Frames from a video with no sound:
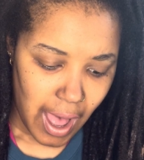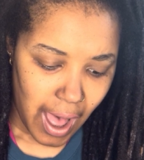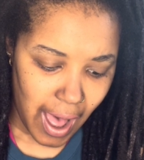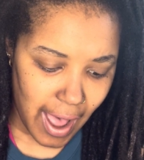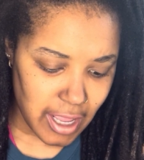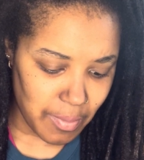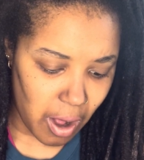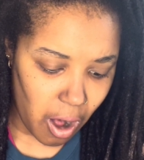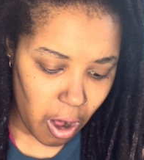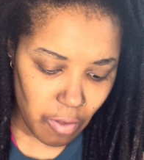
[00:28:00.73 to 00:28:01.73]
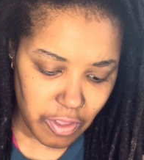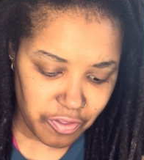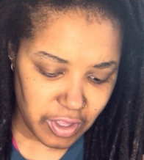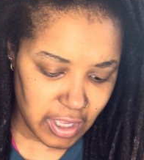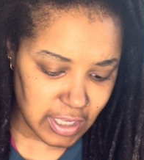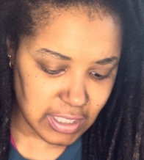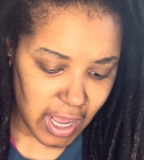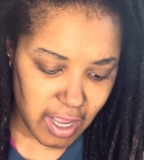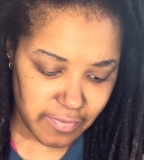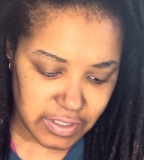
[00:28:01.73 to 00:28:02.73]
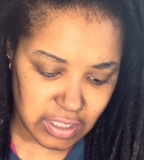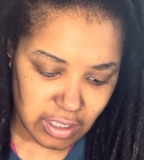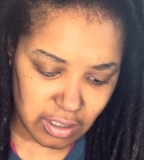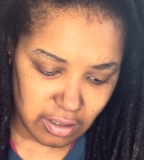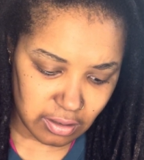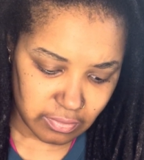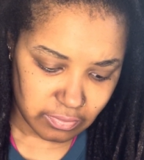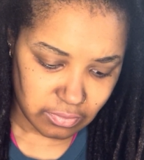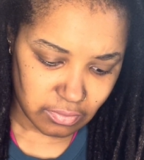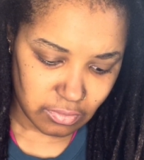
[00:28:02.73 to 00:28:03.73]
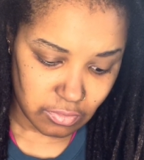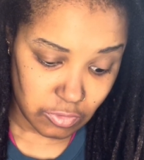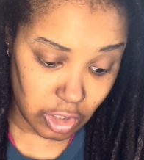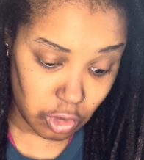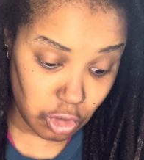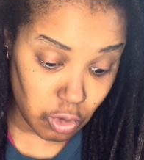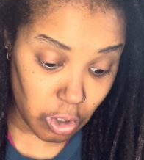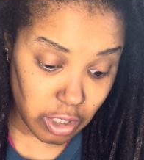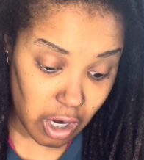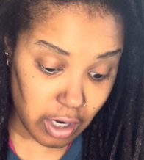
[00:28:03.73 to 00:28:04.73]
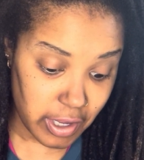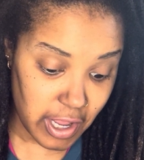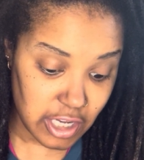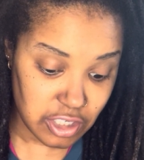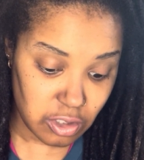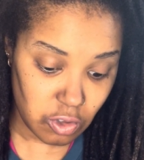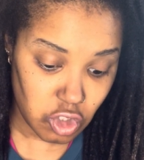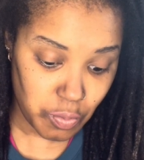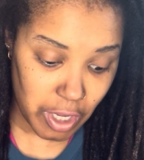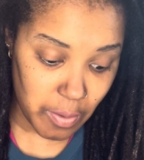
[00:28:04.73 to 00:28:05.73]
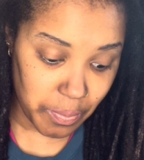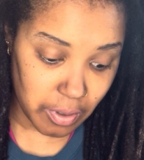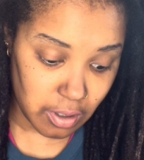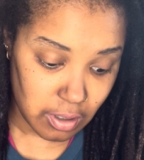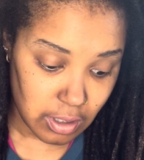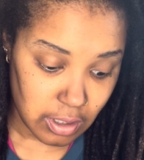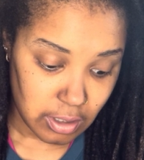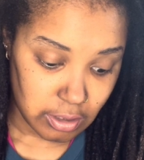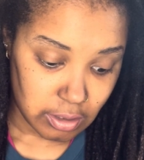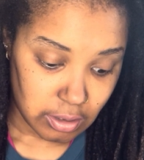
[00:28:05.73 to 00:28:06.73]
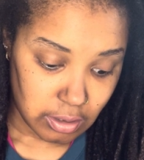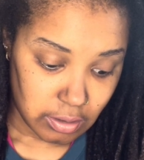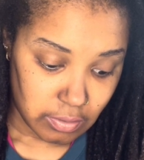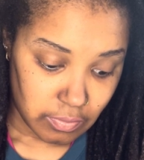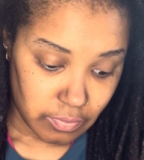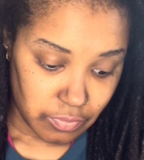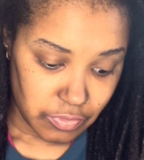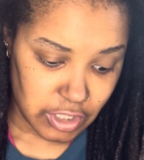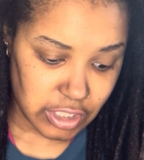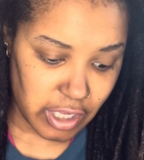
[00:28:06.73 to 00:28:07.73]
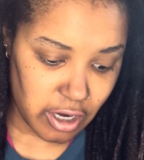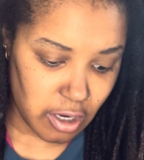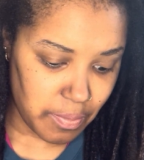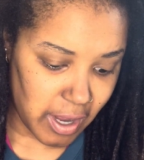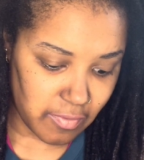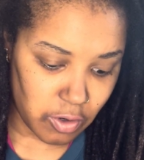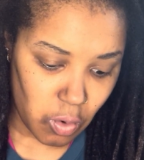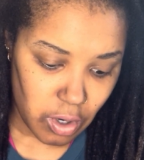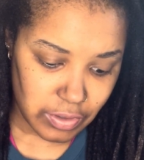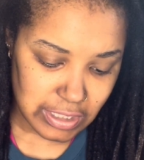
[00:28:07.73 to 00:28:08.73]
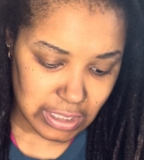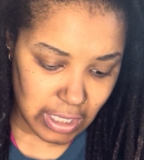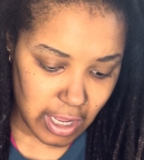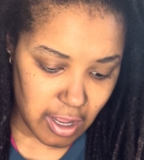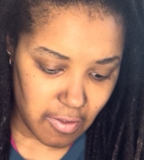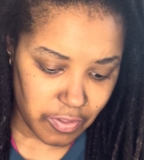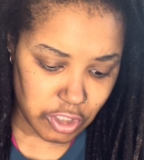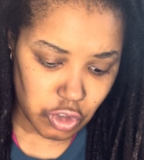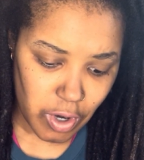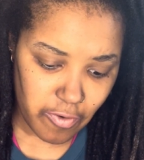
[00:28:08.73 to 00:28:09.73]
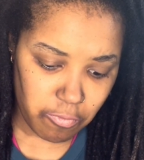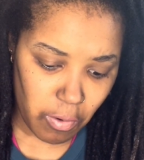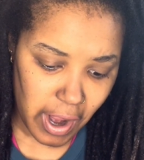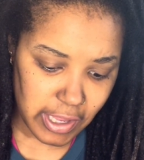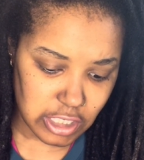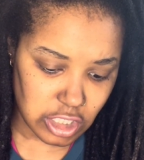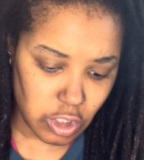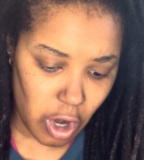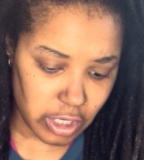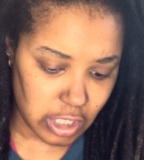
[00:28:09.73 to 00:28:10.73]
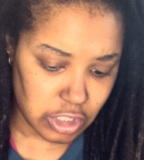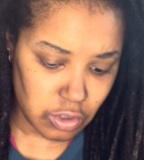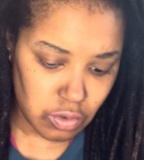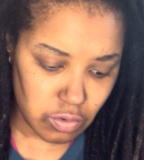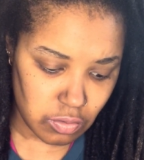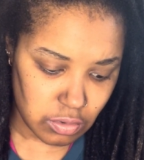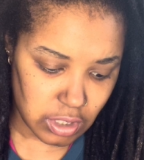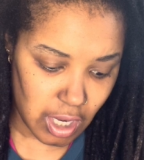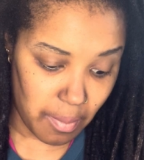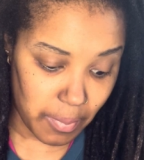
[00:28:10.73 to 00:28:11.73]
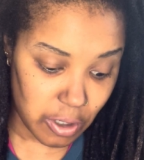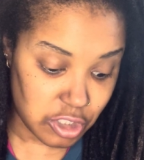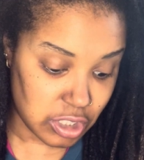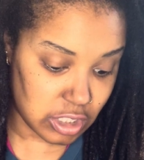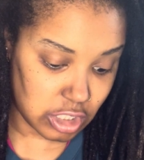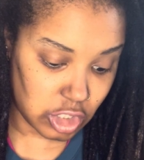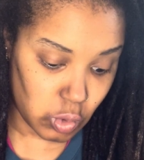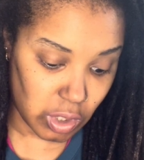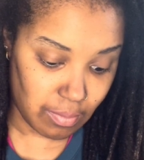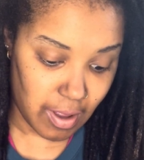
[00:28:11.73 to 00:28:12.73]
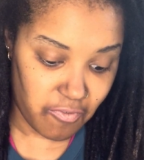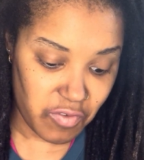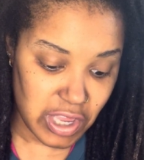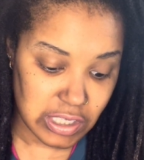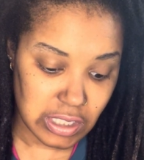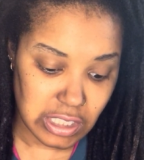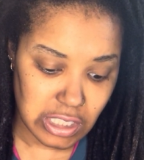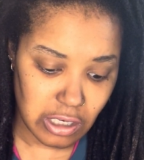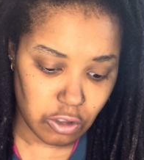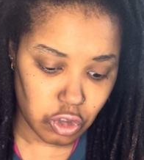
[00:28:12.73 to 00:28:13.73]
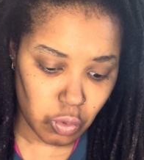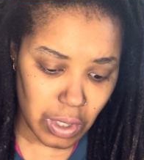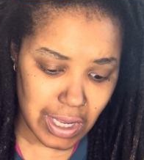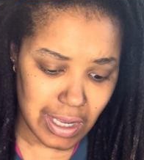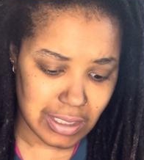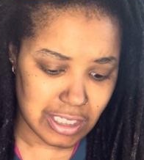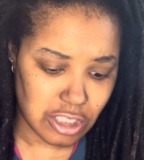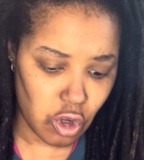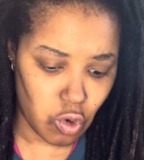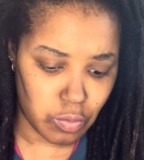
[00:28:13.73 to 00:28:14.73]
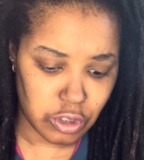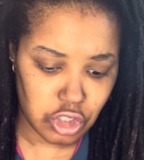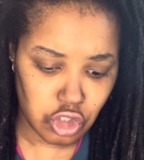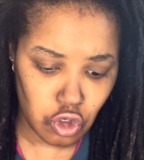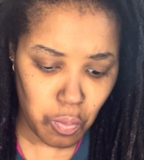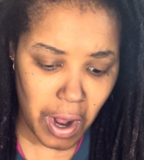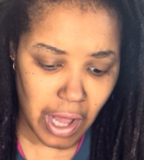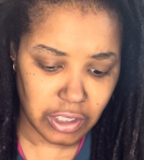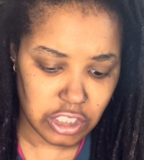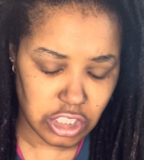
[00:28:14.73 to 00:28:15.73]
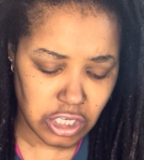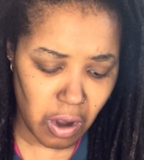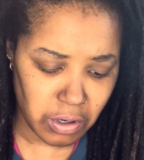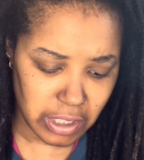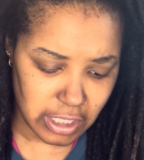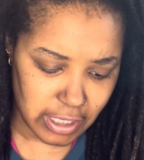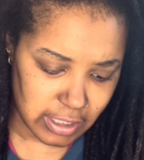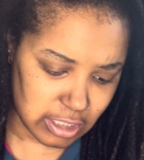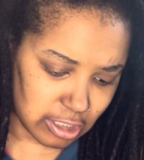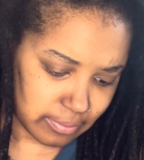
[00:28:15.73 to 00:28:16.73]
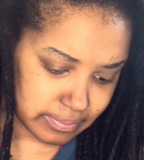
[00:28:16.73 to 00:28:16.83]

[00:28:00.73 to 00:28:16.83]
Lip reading: I am all the things I have seen. The New York Caucasian newspaper, the scared back of Gordon the slave, the draft riots, darky tombs, and merchants distorting my face to sell thread, soap, shoe polish, coconut.